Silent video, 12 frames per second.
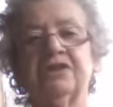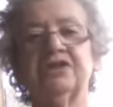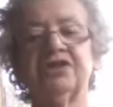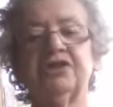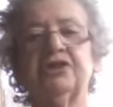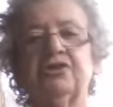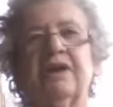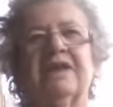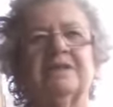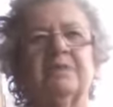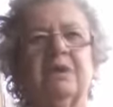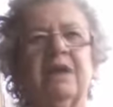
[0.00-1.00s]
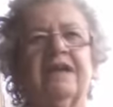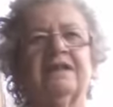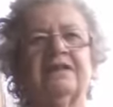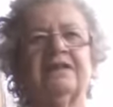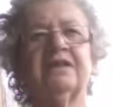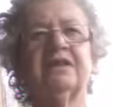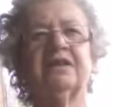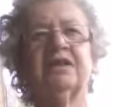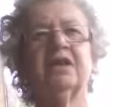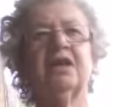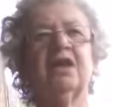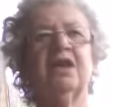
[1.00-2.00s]
that she transplanted
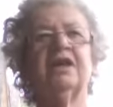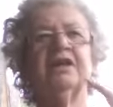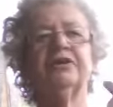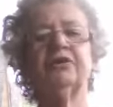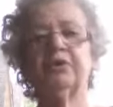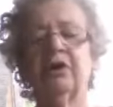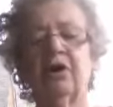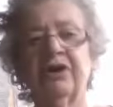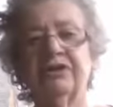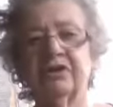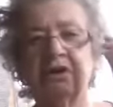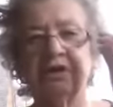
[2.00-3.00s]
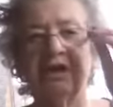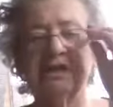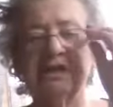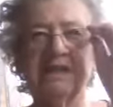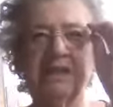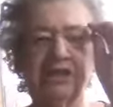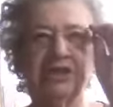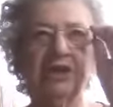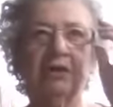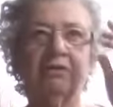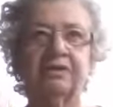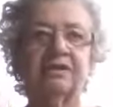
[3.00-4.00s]
into her garden in
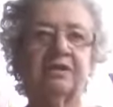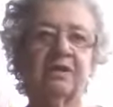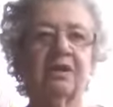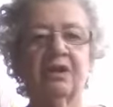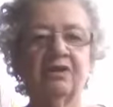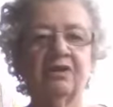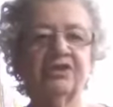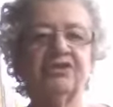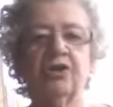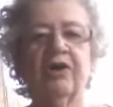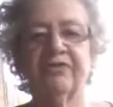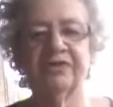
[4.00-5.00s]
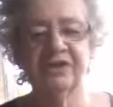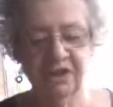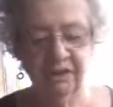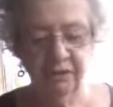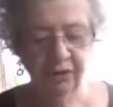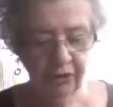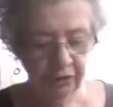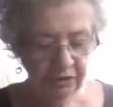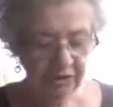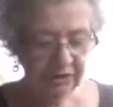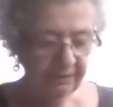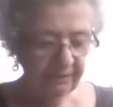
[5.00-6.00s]
Seashell, and she's harvesting
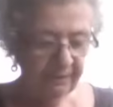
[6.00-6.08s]
those.